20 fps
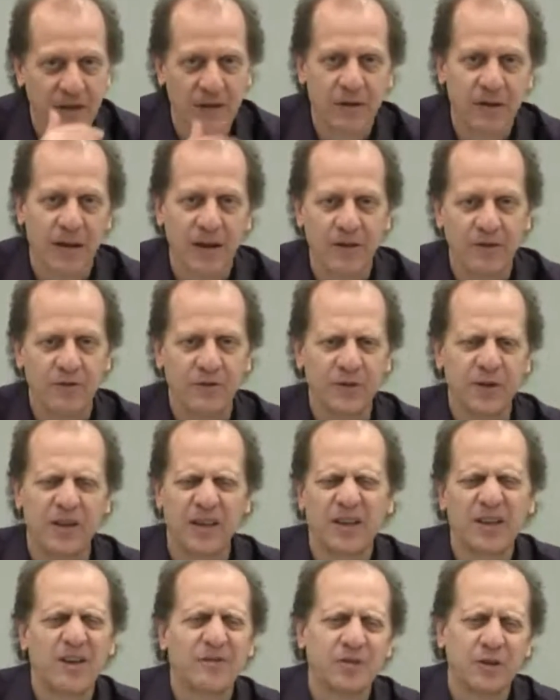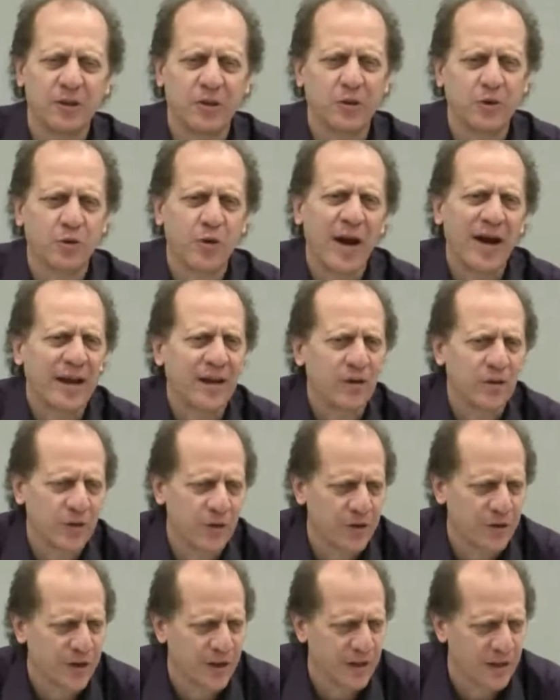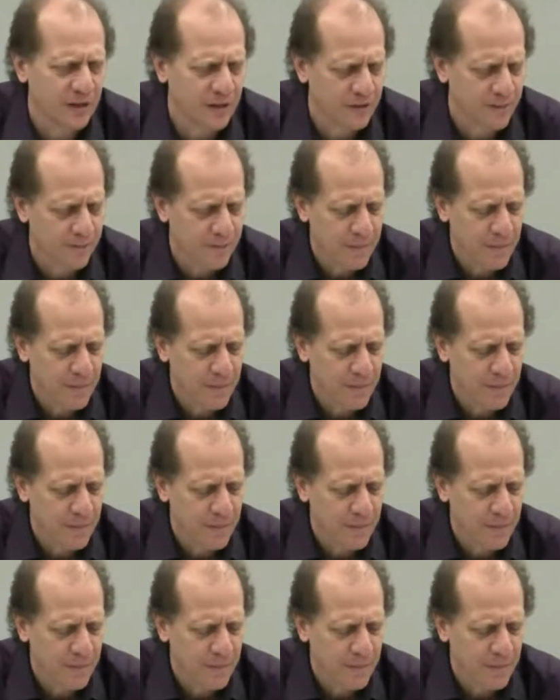and you feel like you have to crack out your knee,